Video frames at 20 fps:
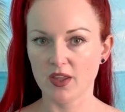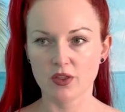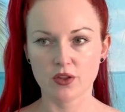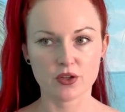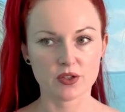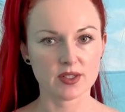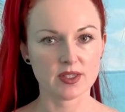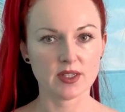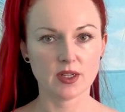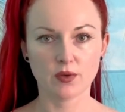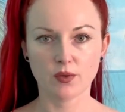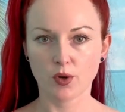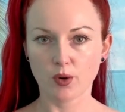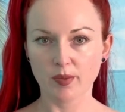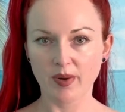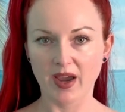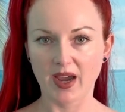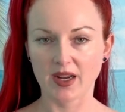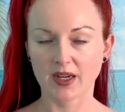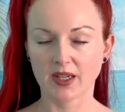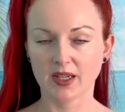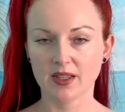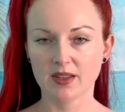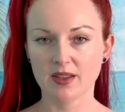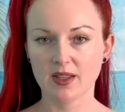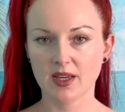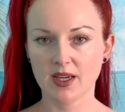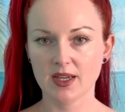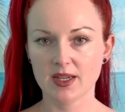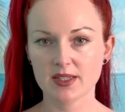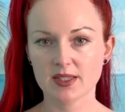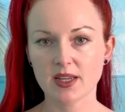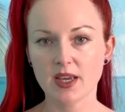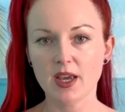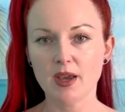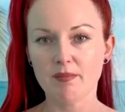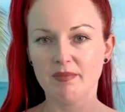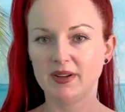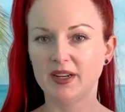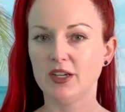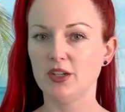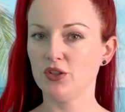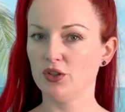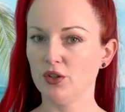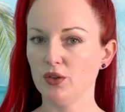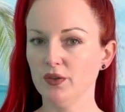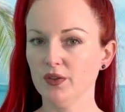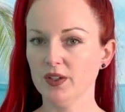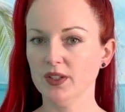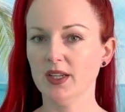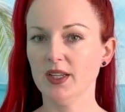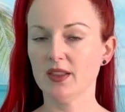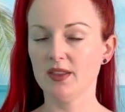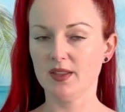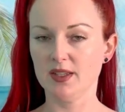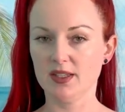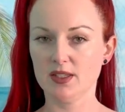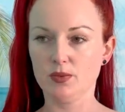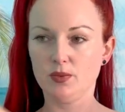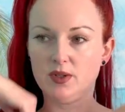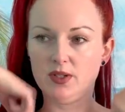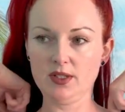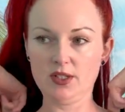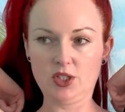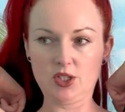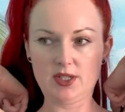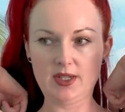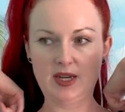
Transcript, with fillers: There's zero padding in this, but I do feel like this one just